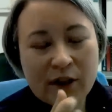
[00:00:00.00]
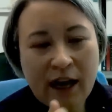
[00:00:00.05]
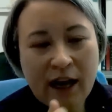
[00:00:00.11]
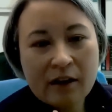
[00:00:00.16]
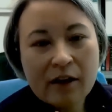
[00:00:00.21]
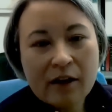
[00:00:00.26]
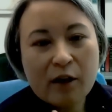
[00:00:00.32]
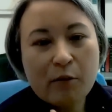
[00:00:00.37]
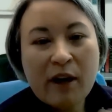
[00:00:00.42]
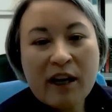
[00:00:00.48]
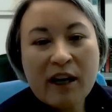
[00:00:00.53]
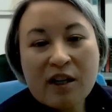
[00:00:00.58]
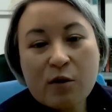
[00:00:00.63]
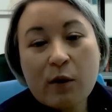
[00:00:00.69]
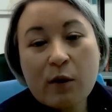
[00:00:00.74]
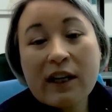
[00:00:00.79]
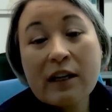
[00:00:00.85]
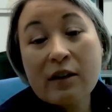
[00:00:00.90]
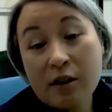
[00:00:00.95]
The best
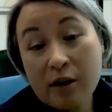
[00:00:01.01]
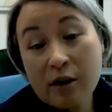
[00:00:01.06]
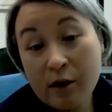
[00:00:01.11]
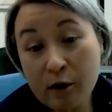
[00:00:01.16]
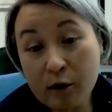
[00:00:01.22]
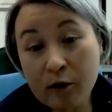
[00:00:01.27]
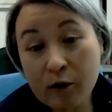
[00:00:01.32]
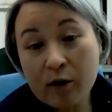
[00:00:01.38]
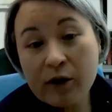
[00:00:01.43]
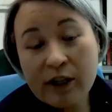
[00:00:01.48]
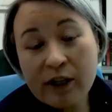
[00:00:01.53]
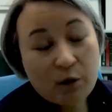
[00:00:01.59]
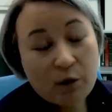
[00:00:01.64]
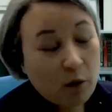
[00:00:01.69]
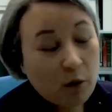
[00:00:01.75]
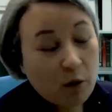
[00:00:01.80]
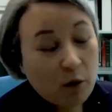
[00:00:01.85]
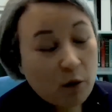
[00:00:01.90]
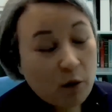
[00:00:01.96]
we can do is
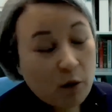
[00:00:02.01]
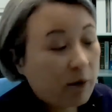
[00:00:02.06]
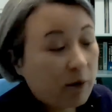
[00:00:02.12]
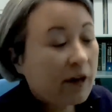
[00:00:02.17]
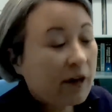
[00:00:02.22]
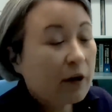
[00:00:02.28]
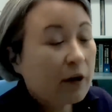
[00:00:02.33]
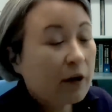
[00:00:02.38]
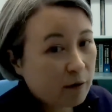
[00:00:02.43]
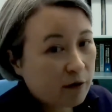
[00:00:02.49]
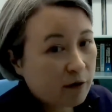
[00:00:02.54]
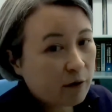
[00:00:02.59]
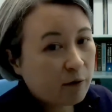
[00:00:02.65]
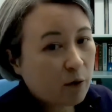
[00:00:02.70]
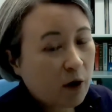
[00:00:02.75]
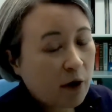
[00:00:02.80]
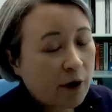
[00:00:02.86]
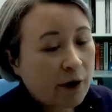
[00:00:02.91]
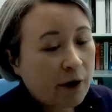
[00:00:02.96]
what we are trying to do with
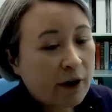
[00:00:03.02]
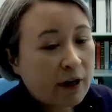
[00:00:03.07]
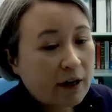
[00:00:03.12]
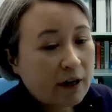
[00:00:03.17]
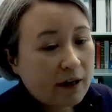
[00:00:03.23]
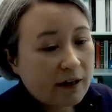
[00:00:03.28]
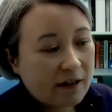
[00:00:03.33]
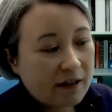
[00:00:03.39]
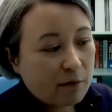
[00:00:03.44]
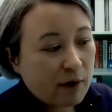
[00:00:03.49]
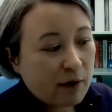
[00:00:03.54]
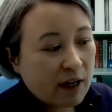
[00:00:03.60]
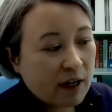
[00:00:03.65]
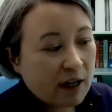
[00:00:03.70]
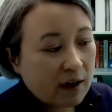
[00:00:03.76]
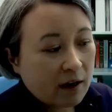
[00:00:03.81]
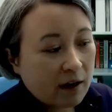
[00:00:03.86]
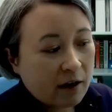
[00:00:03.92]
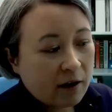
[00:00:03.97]
Luvoir is to
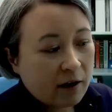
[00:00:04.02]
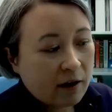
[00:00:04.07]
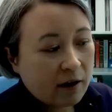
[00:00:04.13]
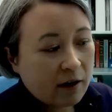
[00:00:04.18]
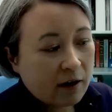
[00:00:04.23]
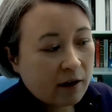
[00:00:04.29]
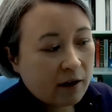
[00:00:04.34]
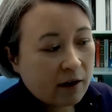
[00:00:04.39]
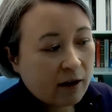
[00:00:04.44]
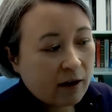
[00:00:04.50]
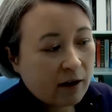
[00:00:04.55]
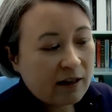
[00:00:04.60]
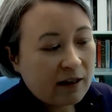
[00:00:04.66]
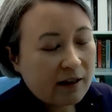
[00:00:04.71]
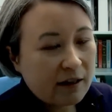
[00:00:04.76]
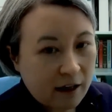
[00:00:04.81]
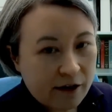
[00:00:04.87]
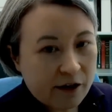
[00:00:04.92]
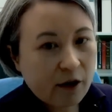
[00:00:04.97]
make a
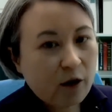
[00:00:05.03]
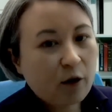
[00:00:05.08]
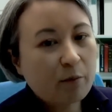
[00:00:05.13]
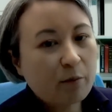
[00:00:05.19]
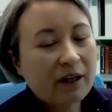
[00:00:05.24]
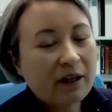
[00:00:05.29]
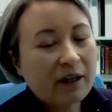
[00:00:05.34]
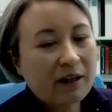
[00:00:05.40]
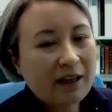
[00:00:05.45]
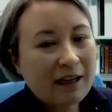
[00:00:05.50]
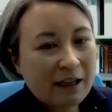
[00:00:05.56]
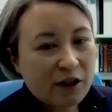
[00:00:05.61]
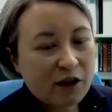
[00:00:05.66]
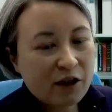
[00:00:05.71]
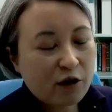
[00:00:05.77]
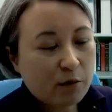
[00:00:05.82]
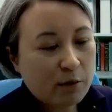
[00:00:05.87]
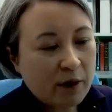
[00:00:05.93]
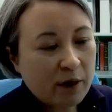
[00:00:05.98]
telescope and an
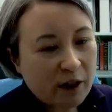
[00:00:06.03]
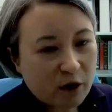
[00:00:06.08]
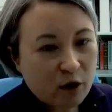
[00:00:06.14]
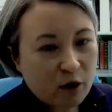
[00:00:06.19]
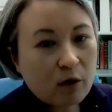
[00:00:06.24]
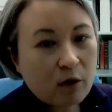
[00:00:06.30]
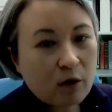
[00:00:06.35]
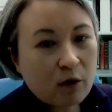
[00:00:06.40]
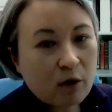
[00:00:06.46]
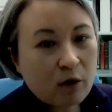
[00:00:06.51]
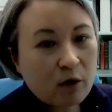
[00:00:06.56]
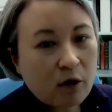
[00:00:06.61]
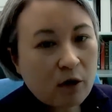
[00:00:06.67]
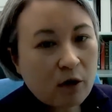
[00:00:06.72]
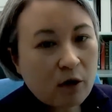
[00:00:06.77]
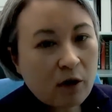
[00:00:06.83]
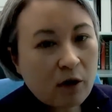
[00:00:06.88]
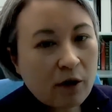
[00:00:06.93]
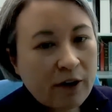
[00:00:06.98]
instrument, a tool that
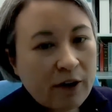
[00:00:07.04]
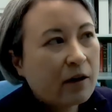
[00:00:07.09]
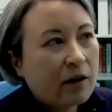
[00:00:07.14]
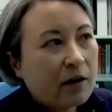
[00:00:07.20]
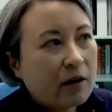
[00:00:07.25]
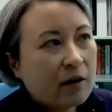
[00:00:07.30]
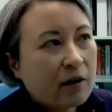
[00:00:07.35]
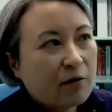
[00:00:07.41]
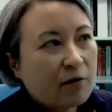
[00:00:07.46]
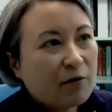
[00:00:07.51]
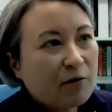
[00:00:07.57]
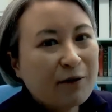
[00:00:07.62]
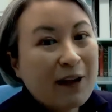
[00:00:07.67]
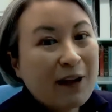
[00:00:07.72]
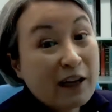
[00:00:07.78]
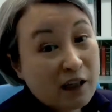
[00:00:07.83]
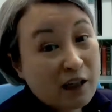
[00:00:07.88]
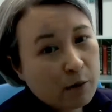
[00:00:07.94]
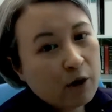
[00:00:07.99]
is
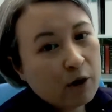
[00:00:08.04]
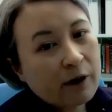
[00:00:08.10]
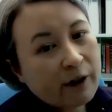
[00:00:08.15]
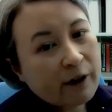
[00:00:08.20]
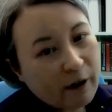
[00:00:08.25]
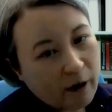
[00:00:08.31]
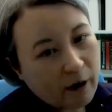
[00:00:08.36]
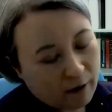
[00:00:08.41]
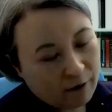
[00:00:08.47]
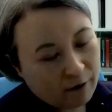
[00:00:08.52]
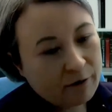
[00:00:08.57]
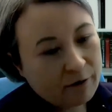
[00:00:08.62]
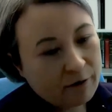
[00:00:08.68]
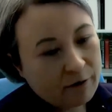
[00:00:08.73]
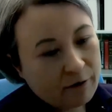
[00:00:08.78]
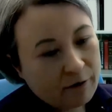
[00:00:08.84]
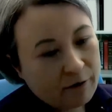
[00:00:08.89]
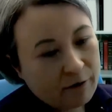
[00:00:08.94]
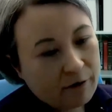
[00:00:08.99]
flexible enough
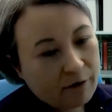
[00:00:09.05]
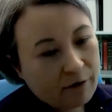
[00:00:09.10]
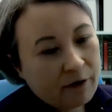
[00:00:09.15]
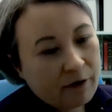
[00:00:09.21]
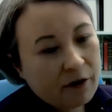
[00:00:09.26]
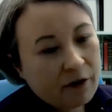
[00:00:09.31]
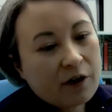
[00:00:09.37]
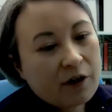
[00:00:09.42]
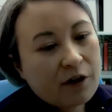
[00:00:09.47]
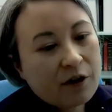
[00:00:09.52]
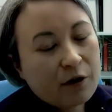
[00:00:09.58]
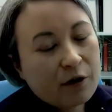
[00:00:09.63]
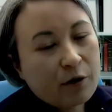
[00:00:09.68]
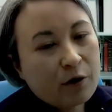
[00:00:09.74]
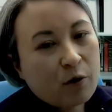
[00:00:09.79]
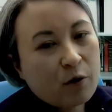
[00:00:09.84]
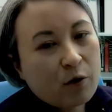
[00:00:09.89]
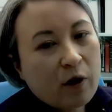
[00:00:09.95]
to